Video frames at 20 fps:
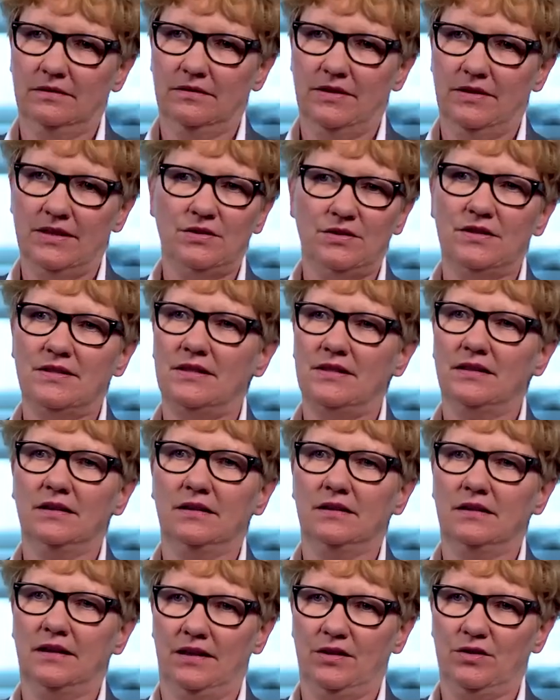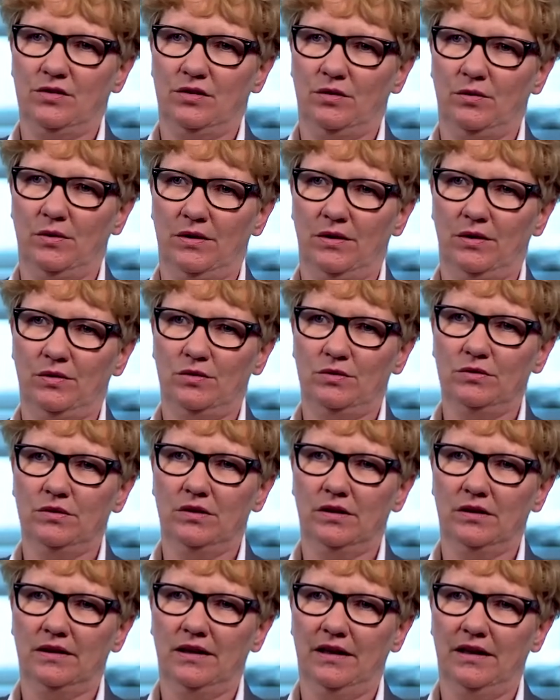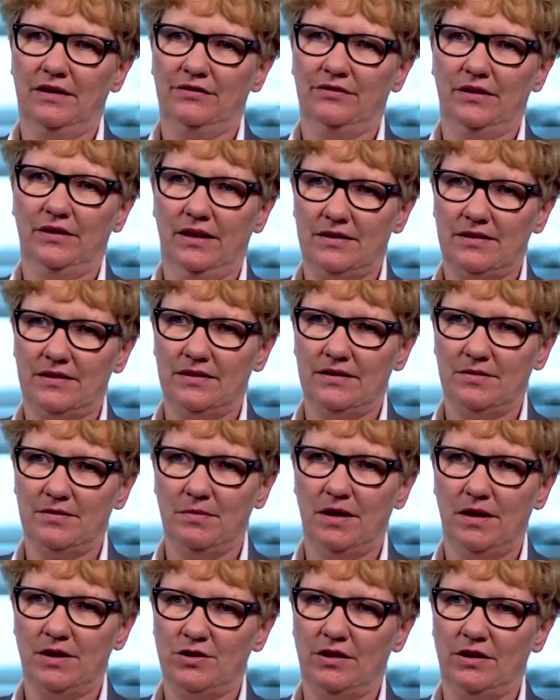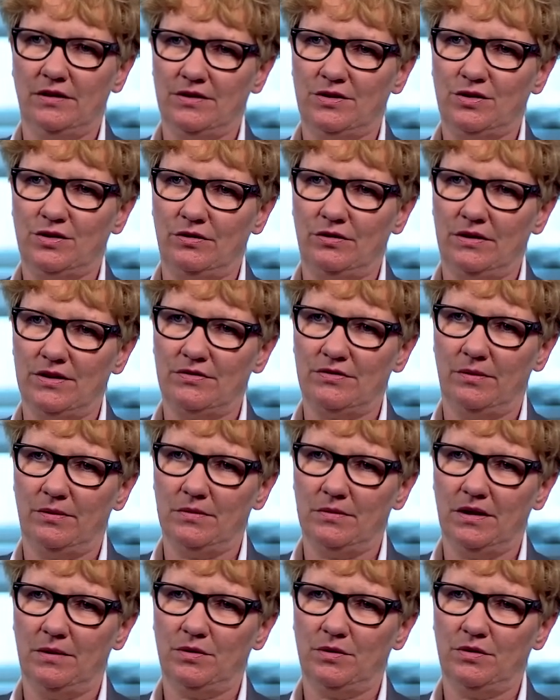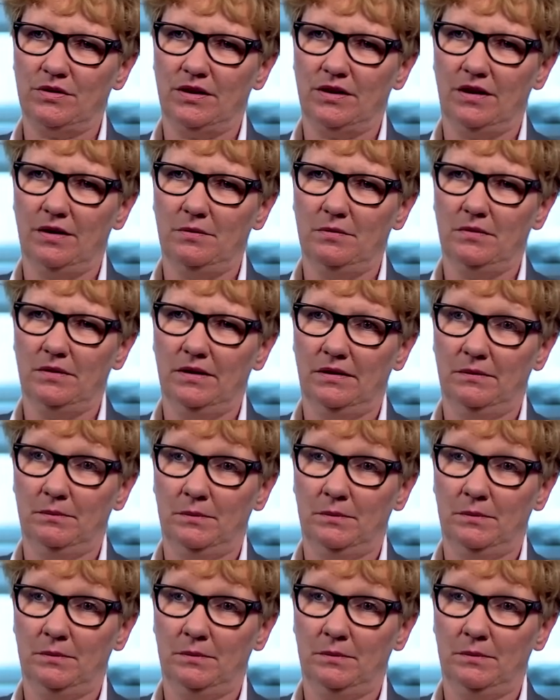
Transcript: There's not a single country where you do not have Nazis marching the streets from time to time,